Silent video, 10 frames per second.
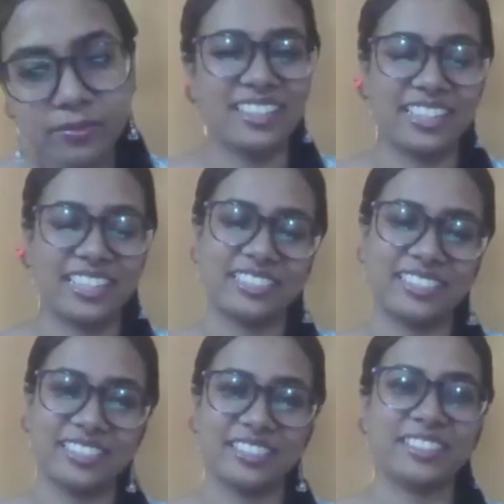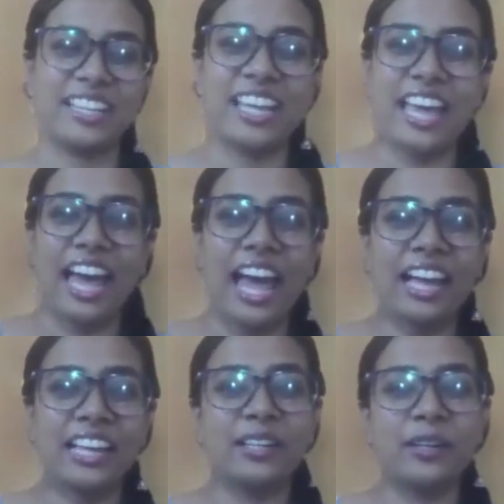Yes, sir.
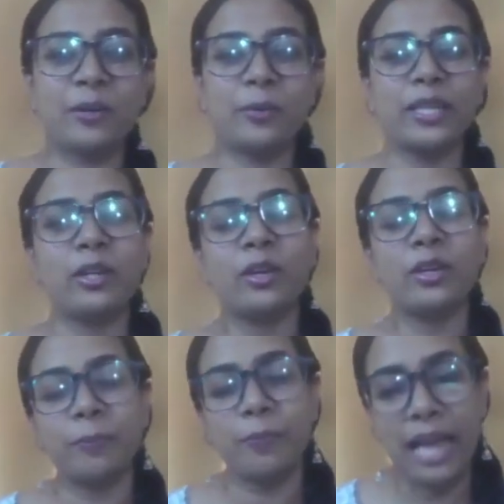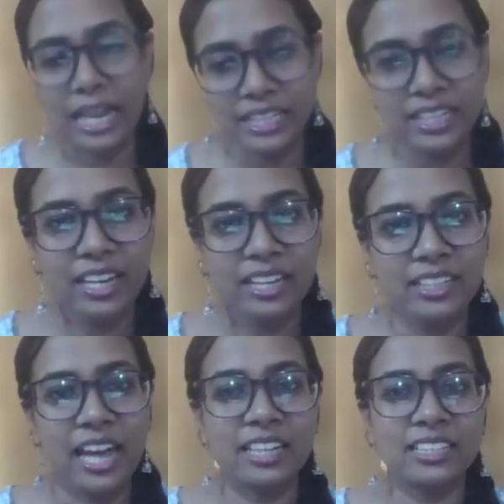And when you're planning and
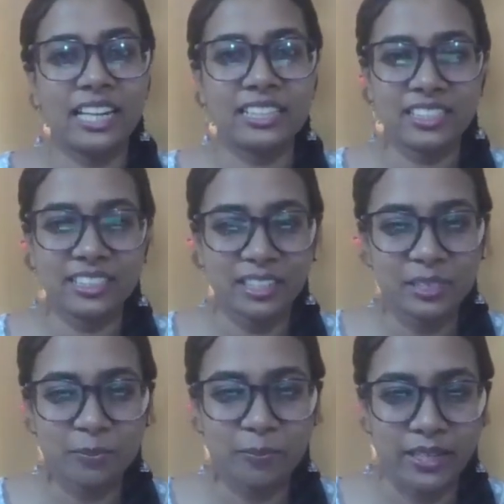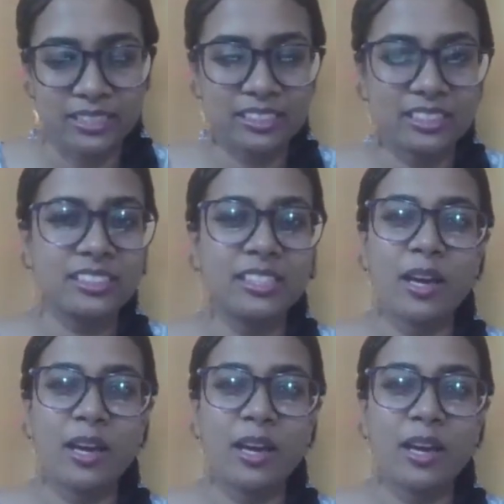analyzing these spaces,